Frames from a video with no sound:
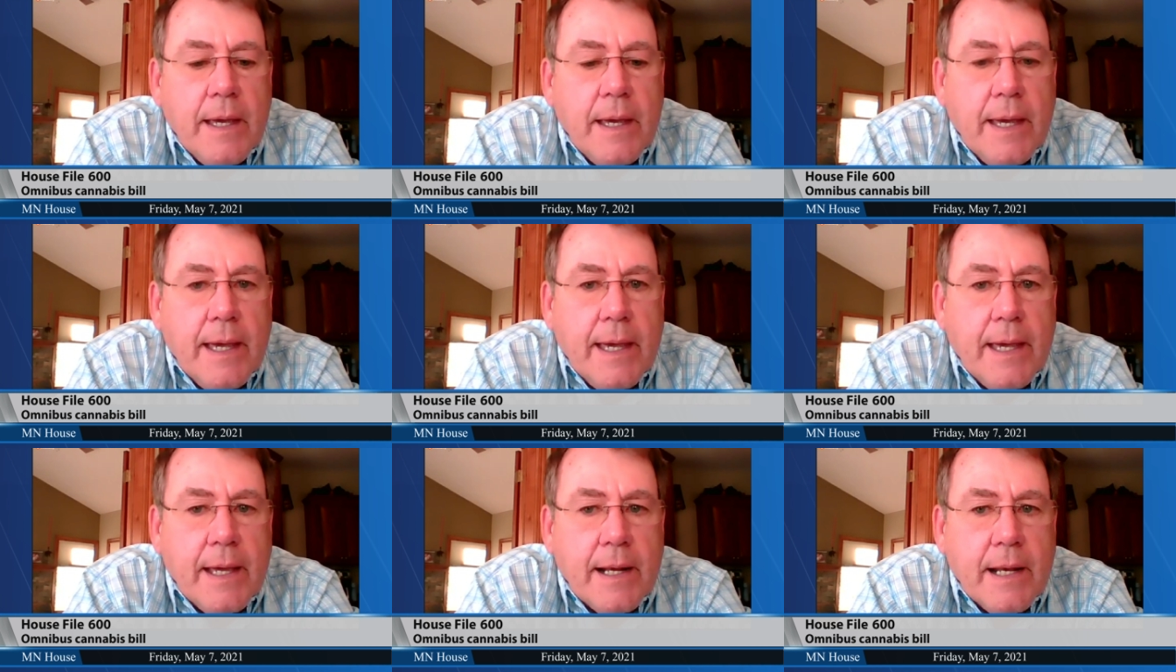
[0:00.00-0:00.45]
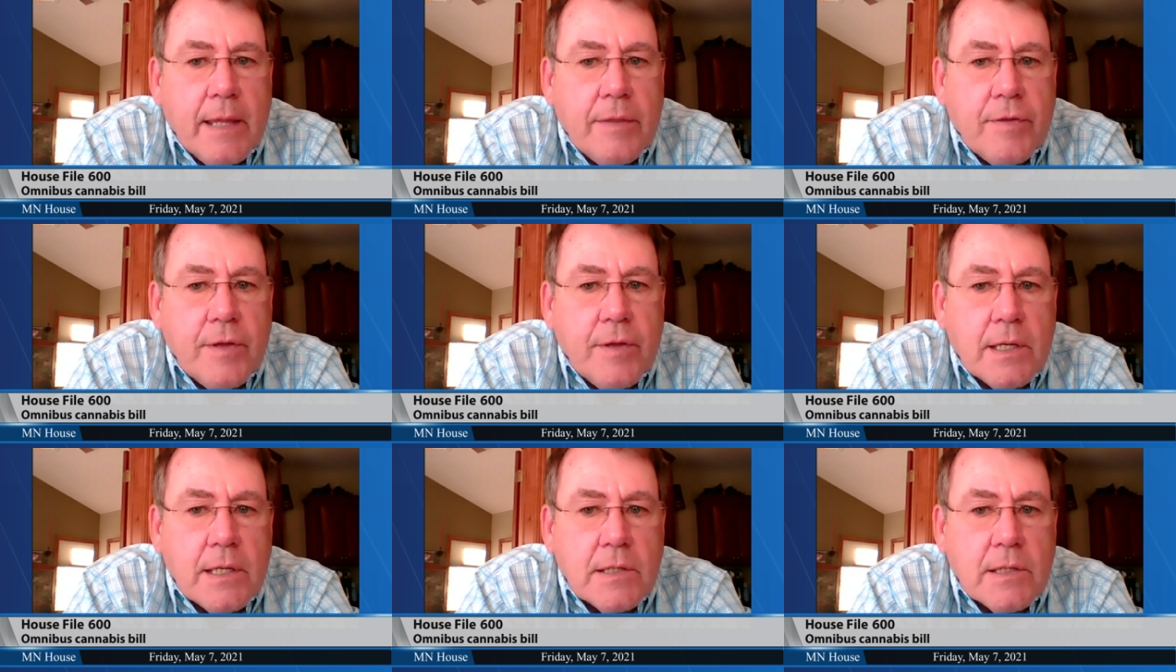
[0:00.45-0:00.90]
And I
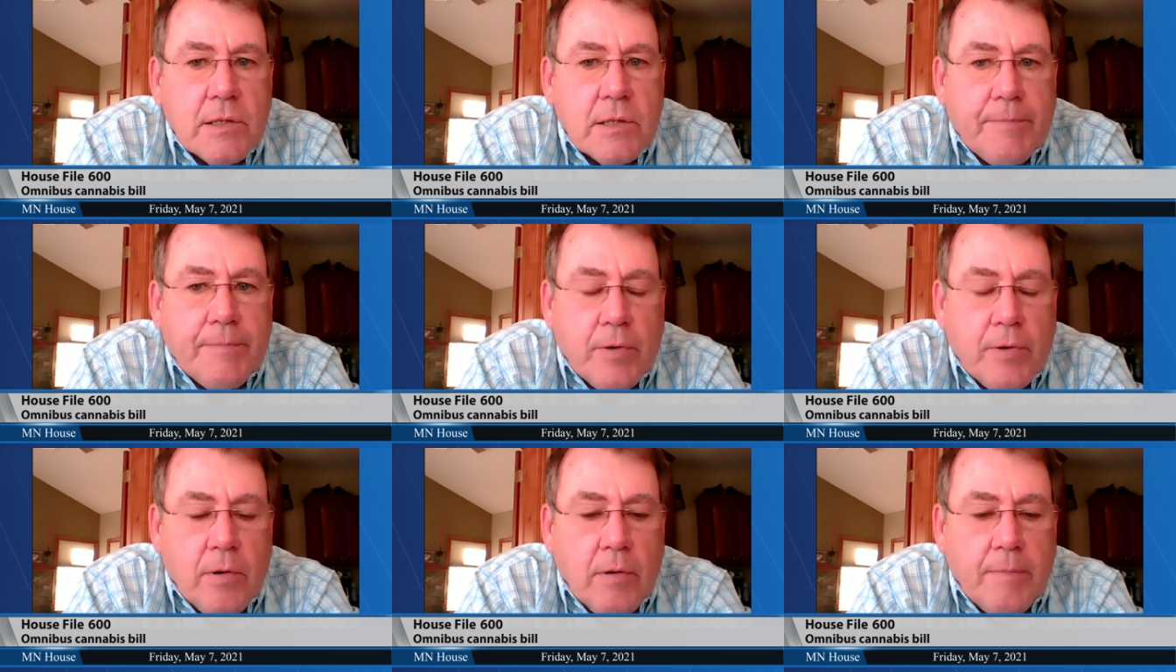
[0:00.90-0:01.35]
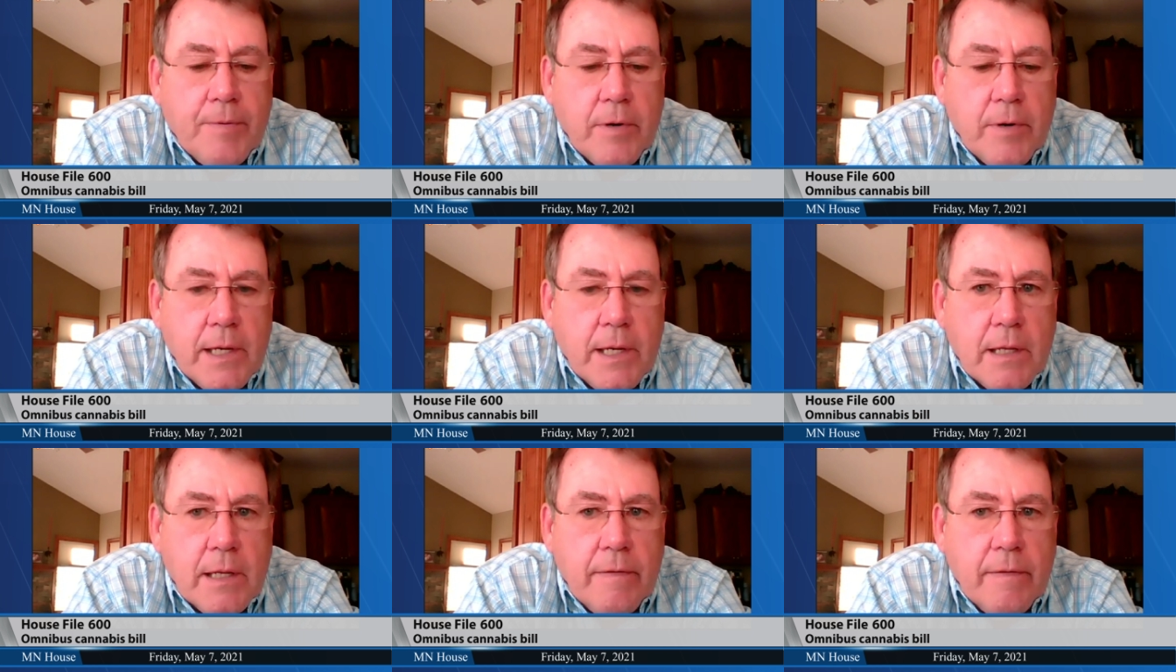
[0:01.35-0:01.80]
think it's
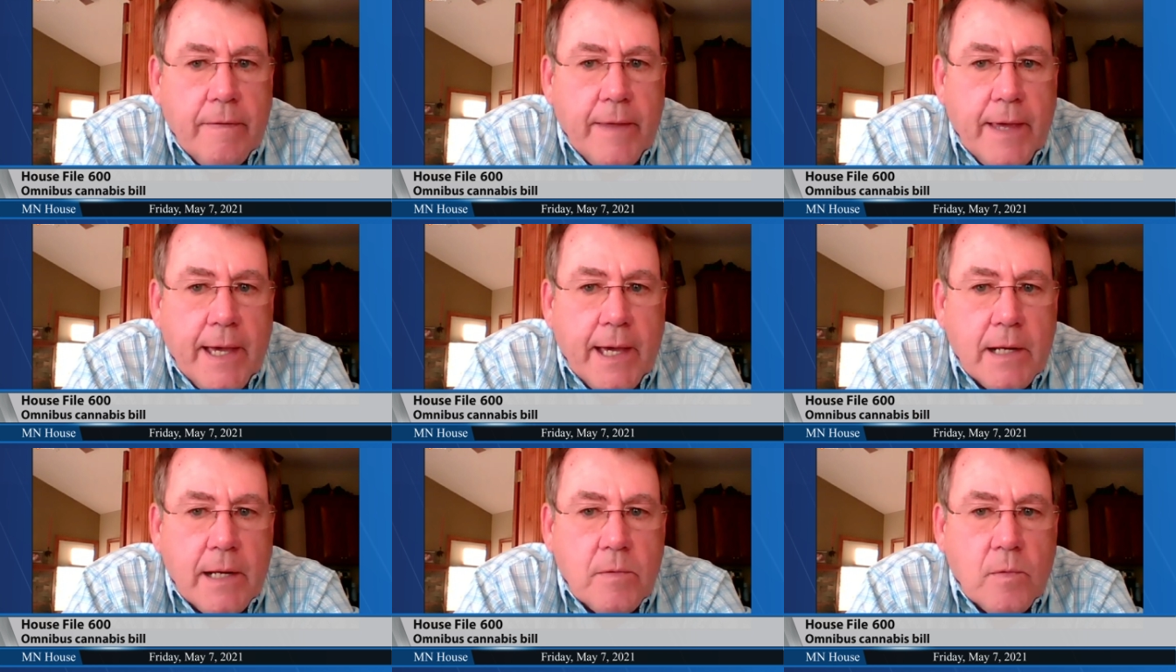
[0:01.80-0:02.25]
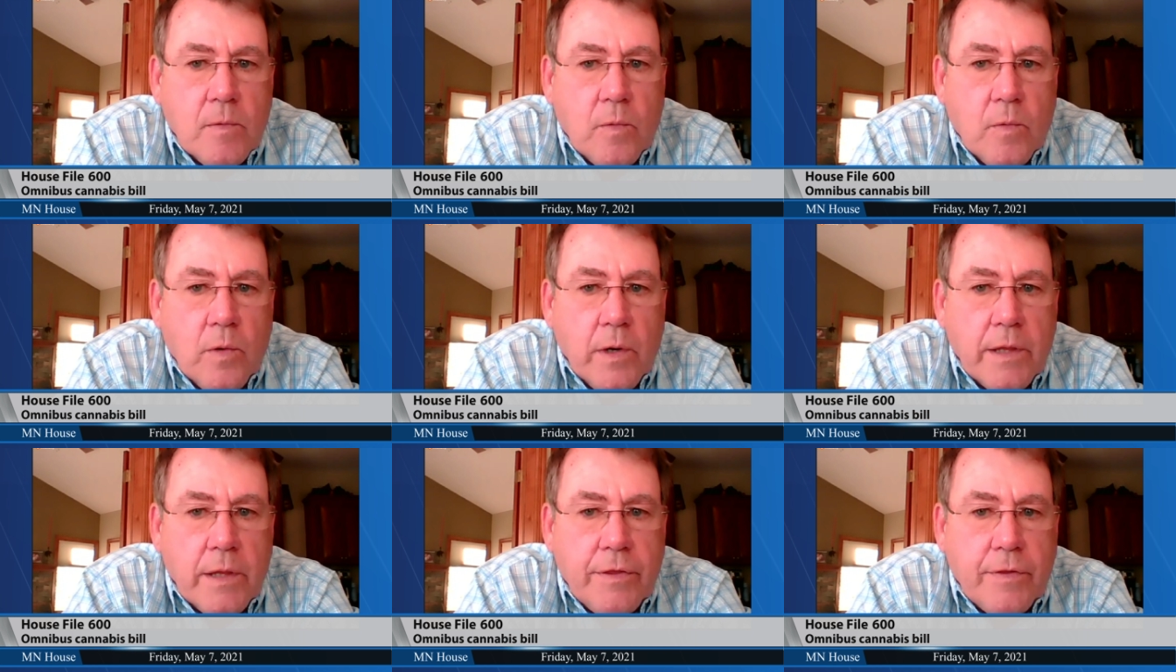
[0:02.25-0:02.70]
appropriate that
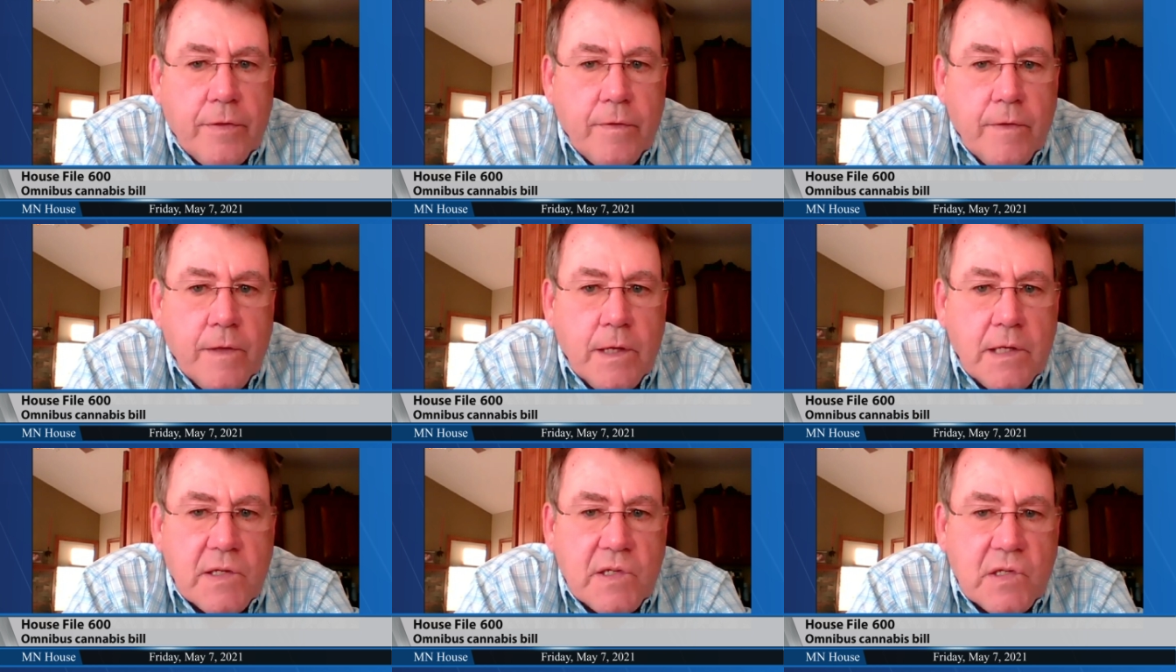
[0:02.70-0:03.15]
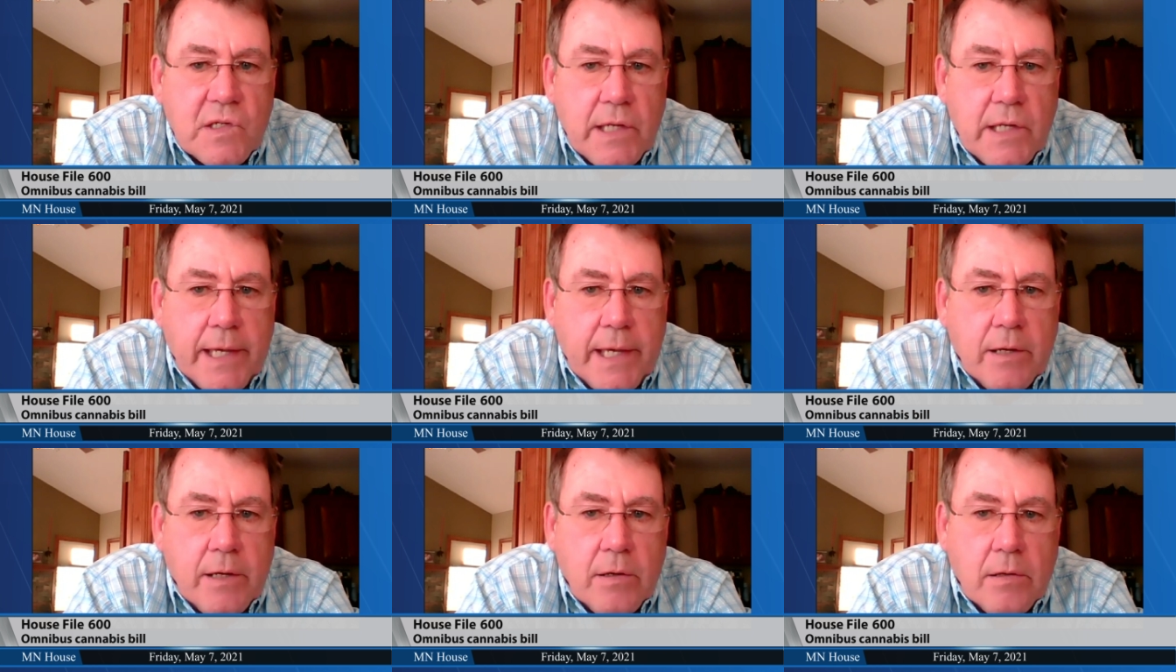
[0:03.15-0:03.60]
with the
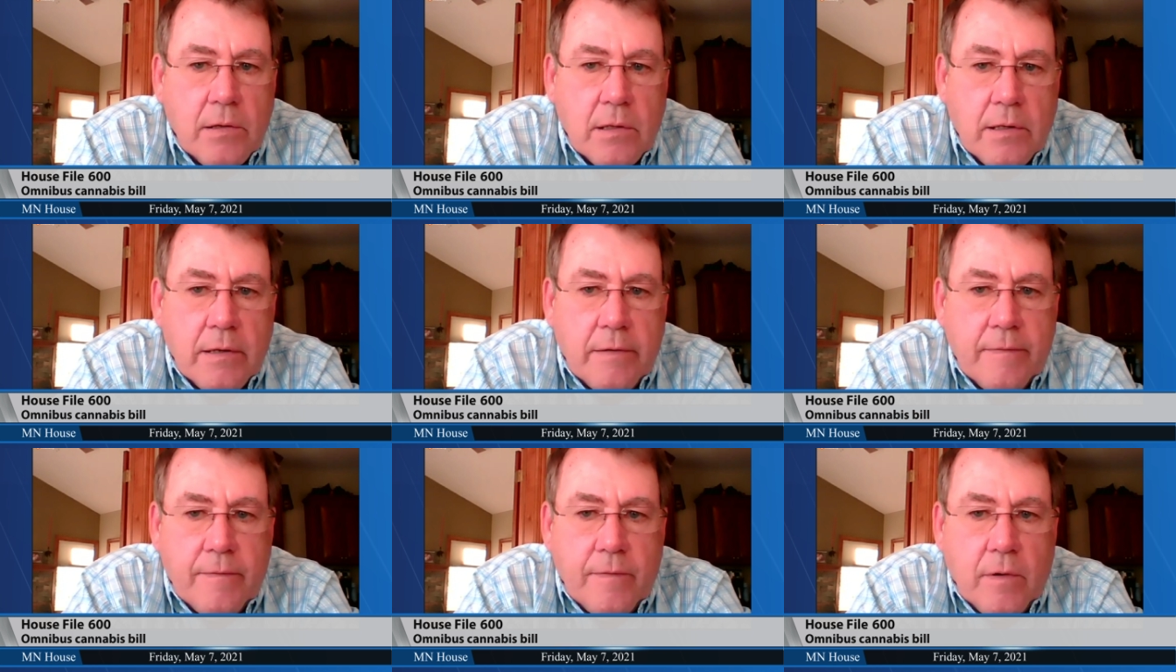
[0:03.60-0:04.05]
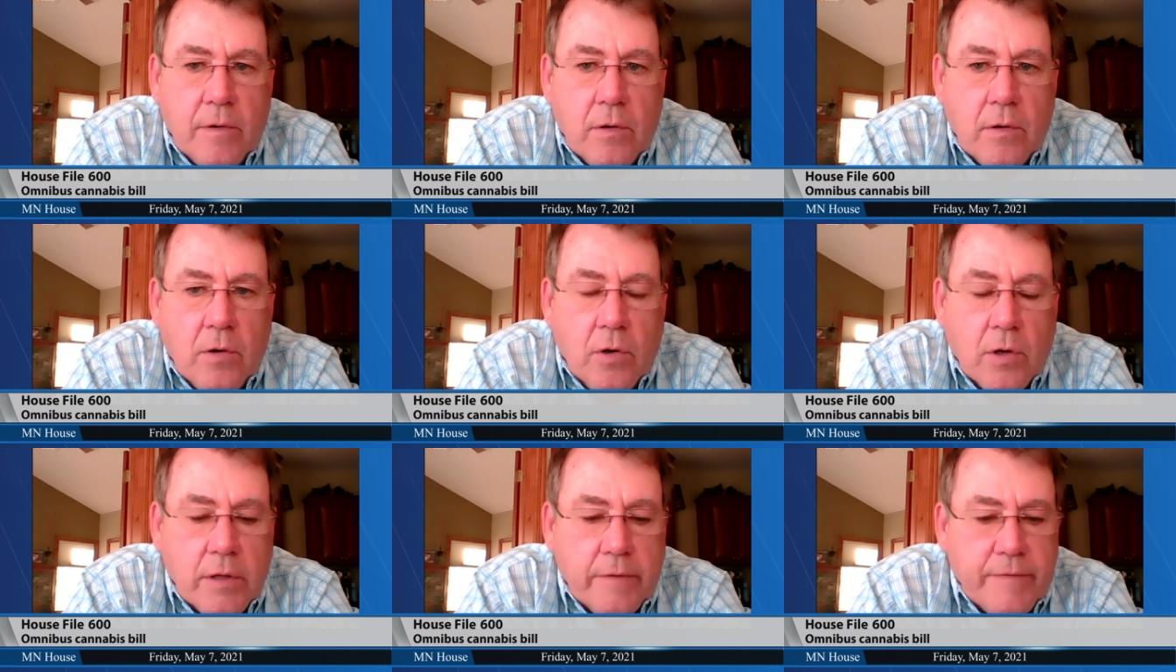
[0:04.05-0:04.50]
sale of
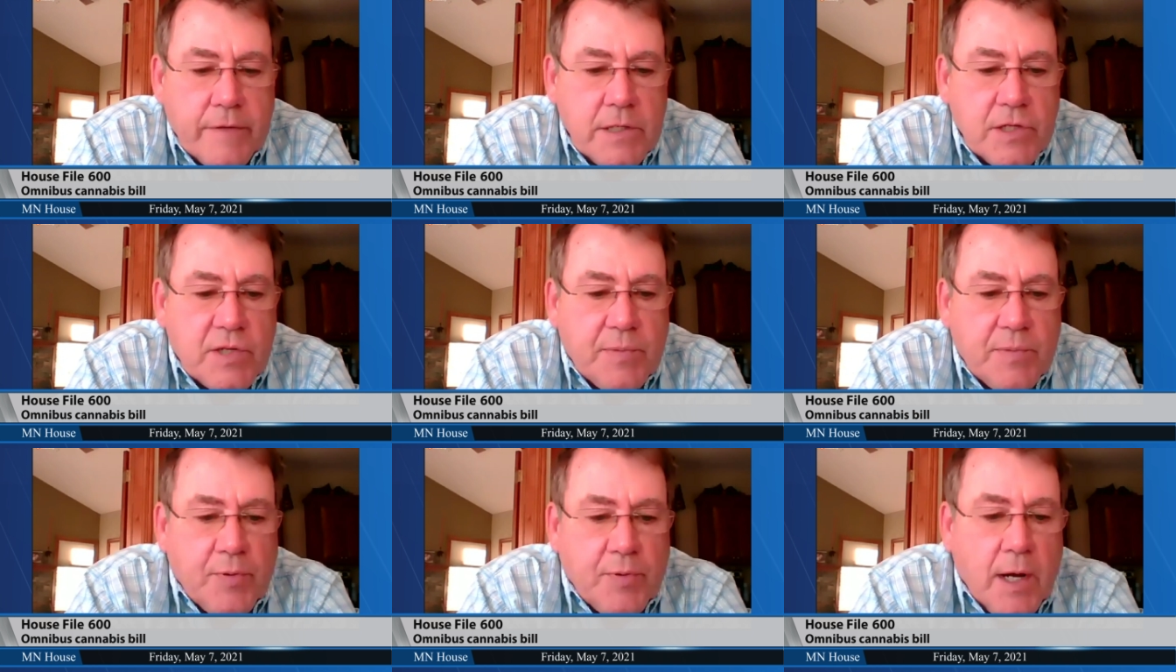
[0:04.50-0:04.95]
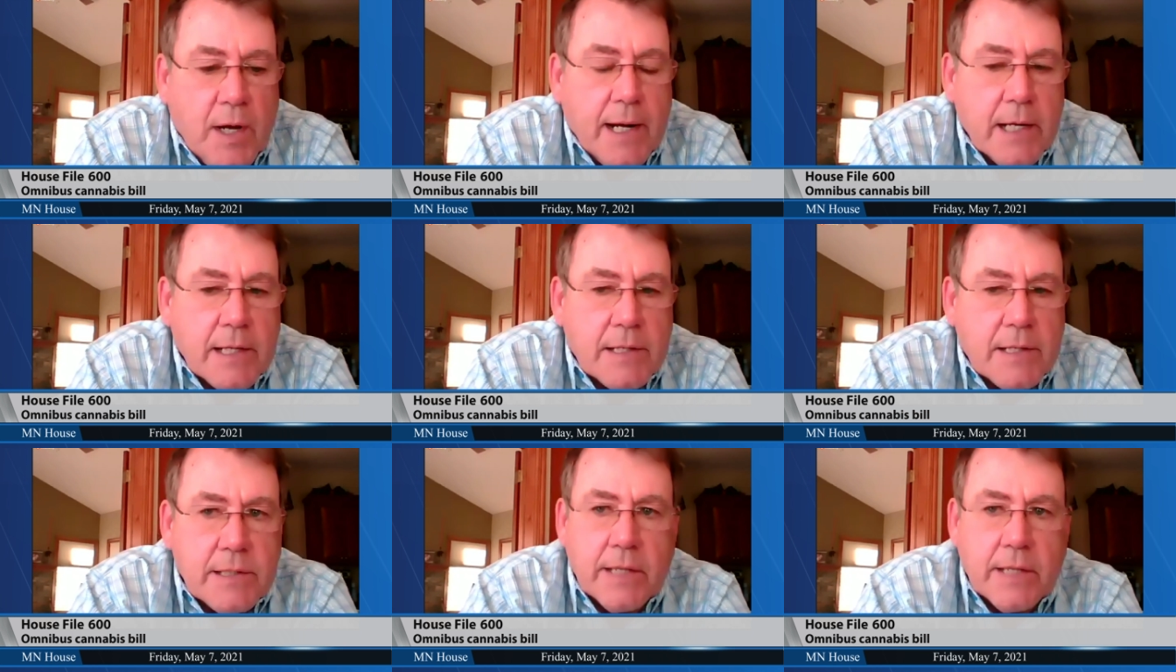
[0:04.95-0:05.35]
all of these products,